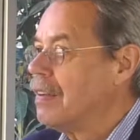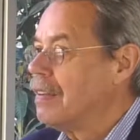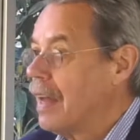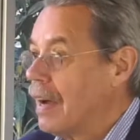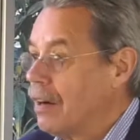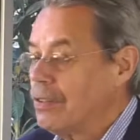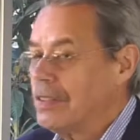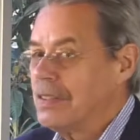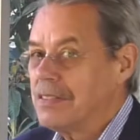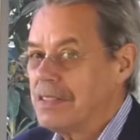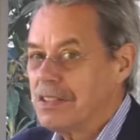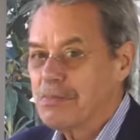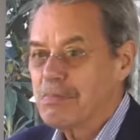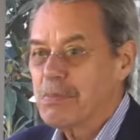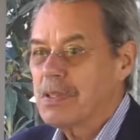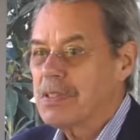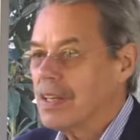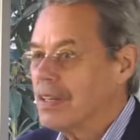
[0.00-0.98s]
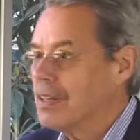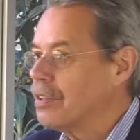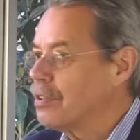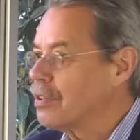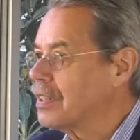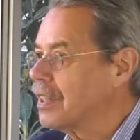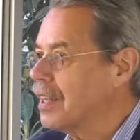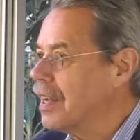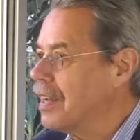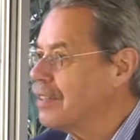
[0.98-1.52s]
Now, in this particular
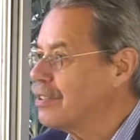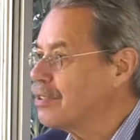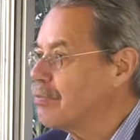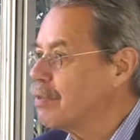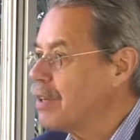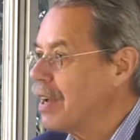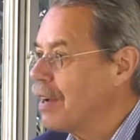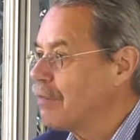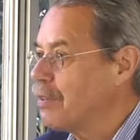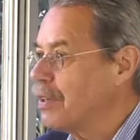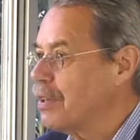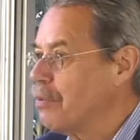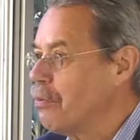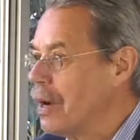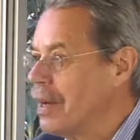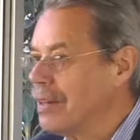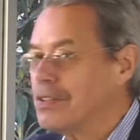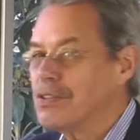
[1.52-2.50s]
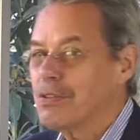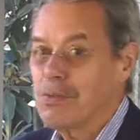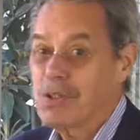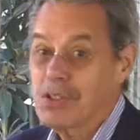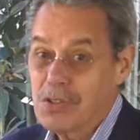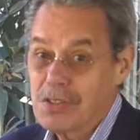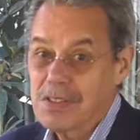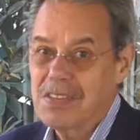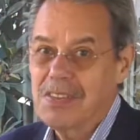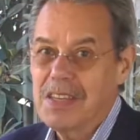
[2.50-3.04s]
case, we have the US,
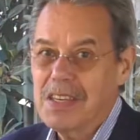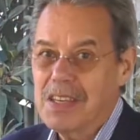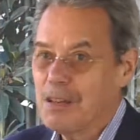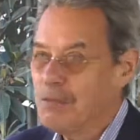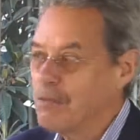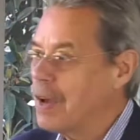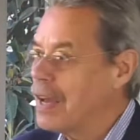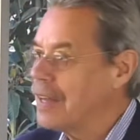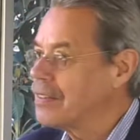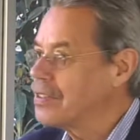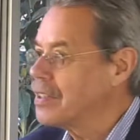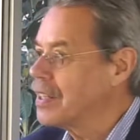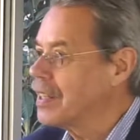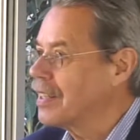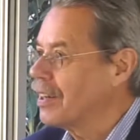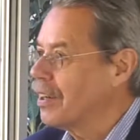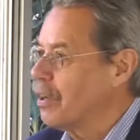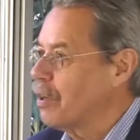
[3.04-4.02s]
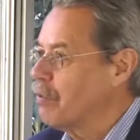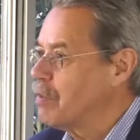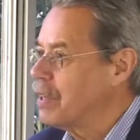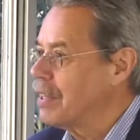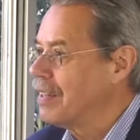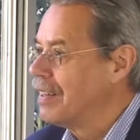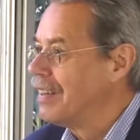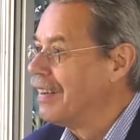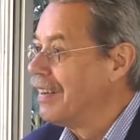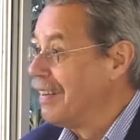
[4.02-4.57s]
which is the advanced economy,
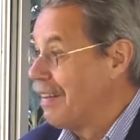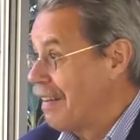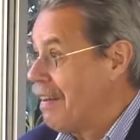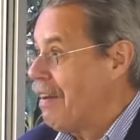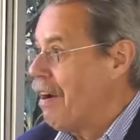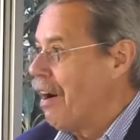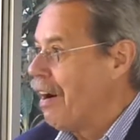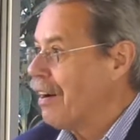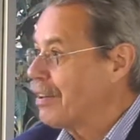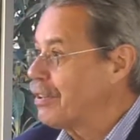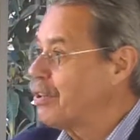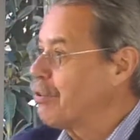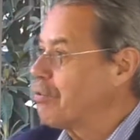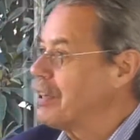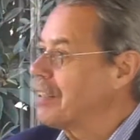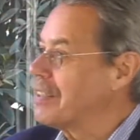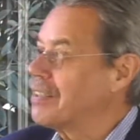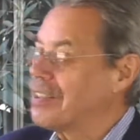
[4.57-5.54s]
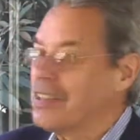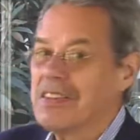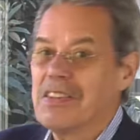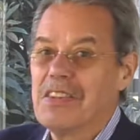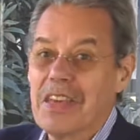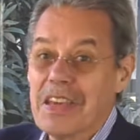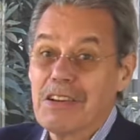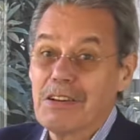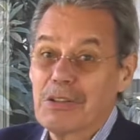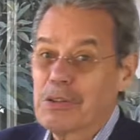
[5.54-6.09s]
arguing that
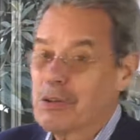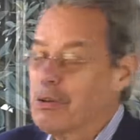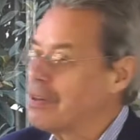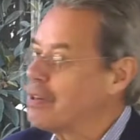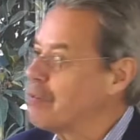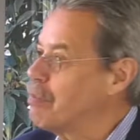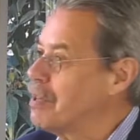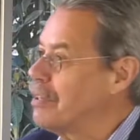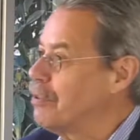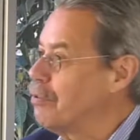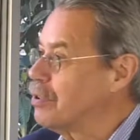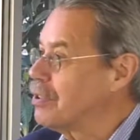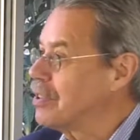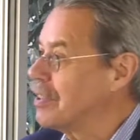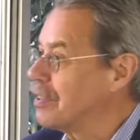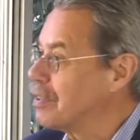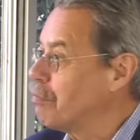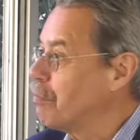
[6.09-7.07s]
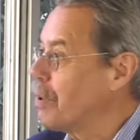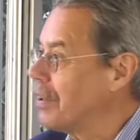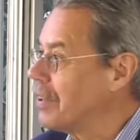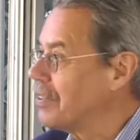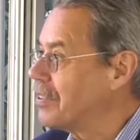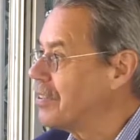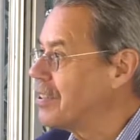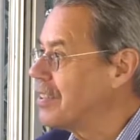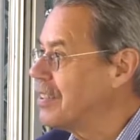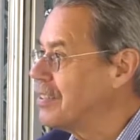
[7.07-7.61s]
they are going to be using the
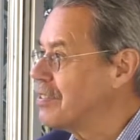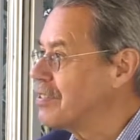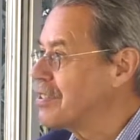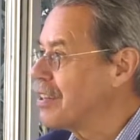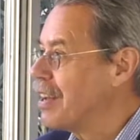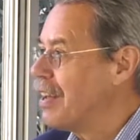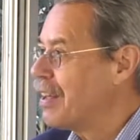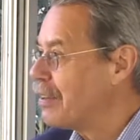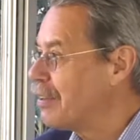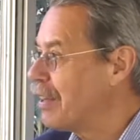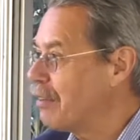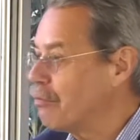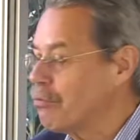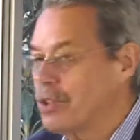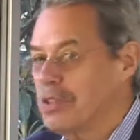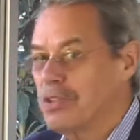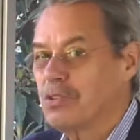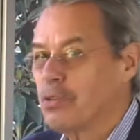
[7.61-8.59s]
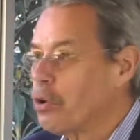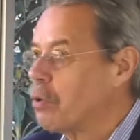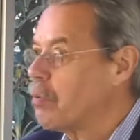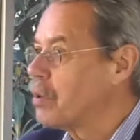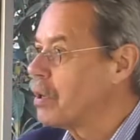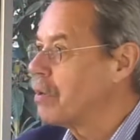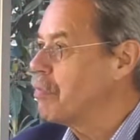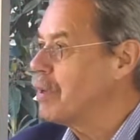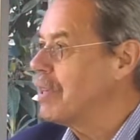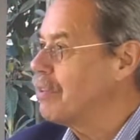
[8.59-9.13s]
policies that would
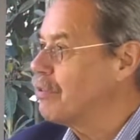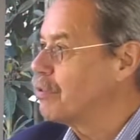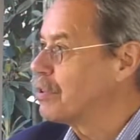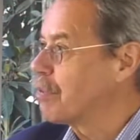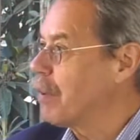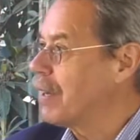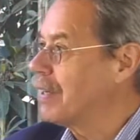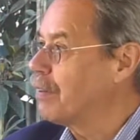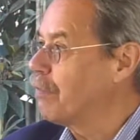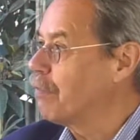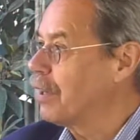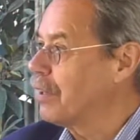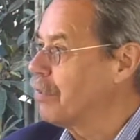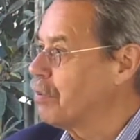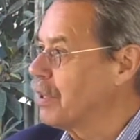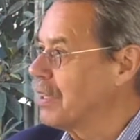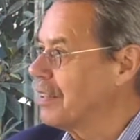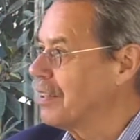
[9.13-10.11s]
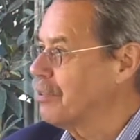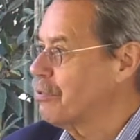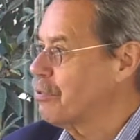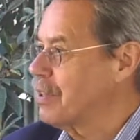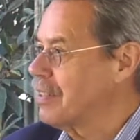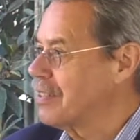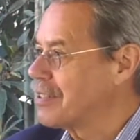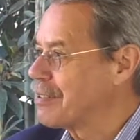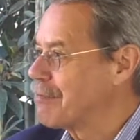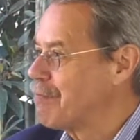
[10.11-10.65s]
normally be used by developing
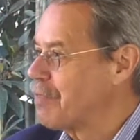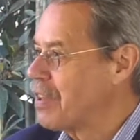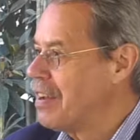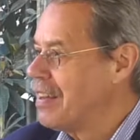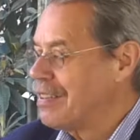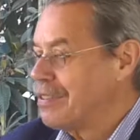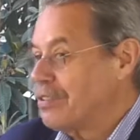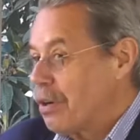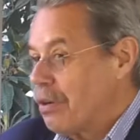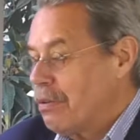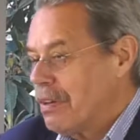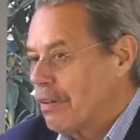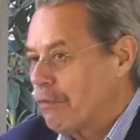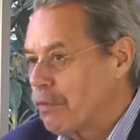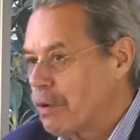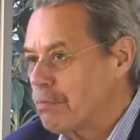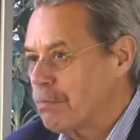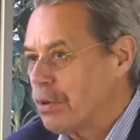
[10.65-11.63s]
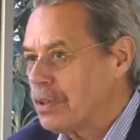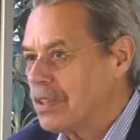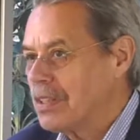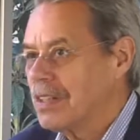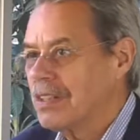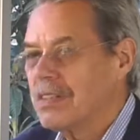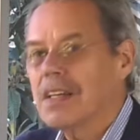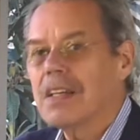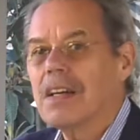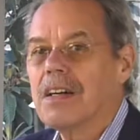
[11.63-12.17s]
countries. So if we put it
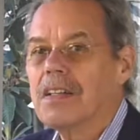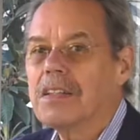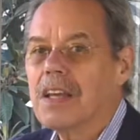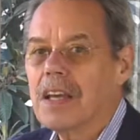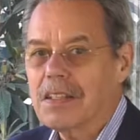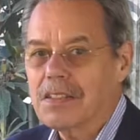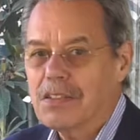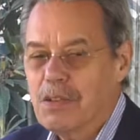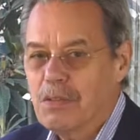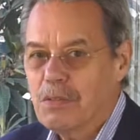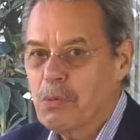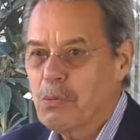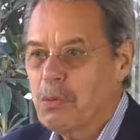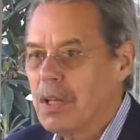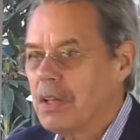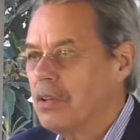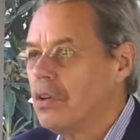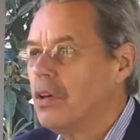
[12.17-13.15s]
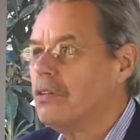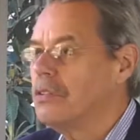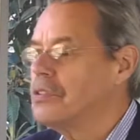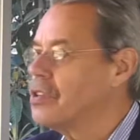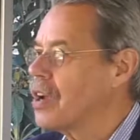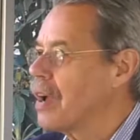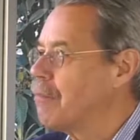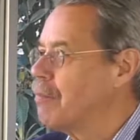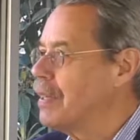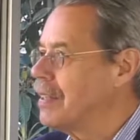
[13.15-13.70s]
in the context of a well-known
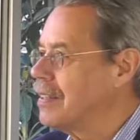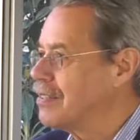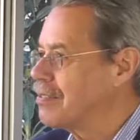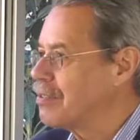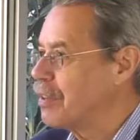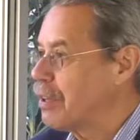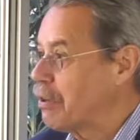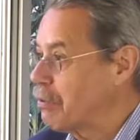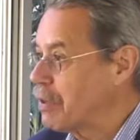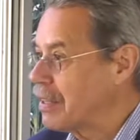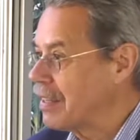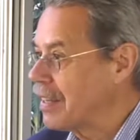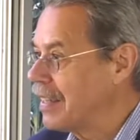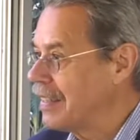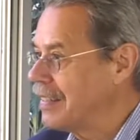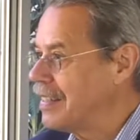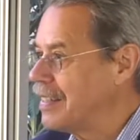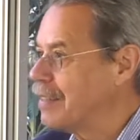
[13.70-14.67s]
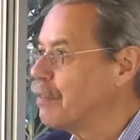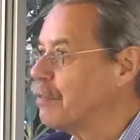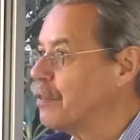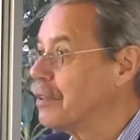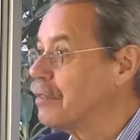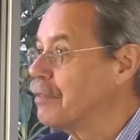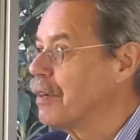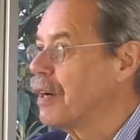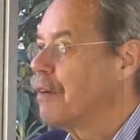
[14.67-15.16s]
Japanese theory, the idea of the,